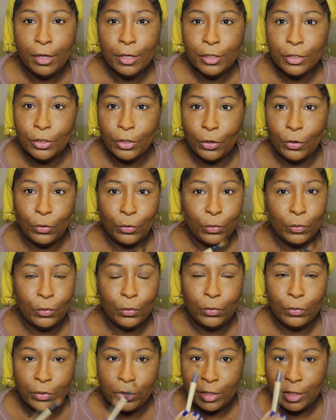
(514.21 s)
So
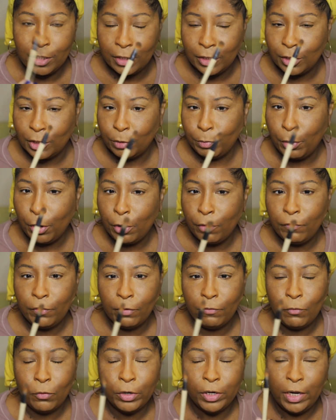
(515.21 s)
this is
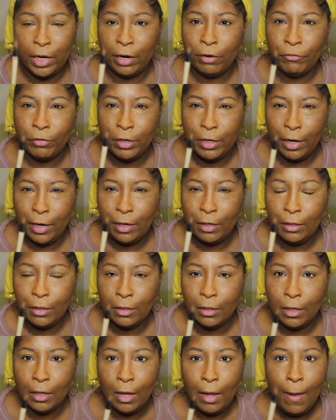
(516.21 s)
perfect for an everyday
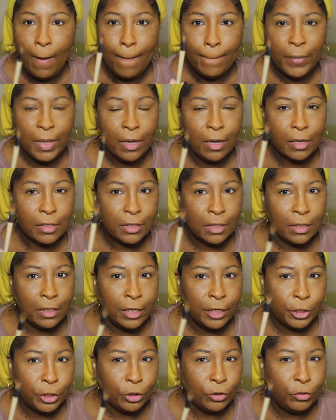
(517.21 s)
look because it
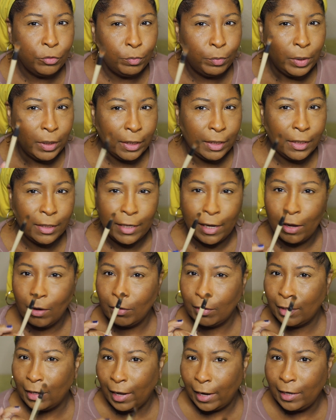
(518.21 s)
lets you blend
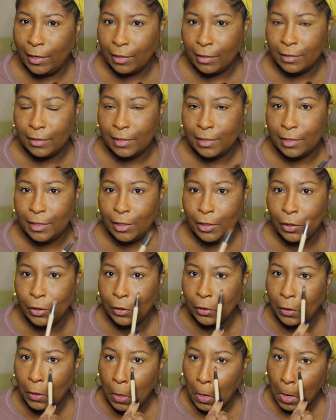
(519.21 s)
out light
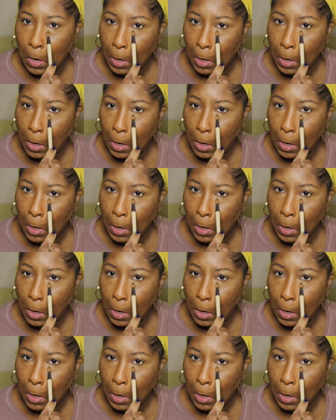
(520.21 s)
concealer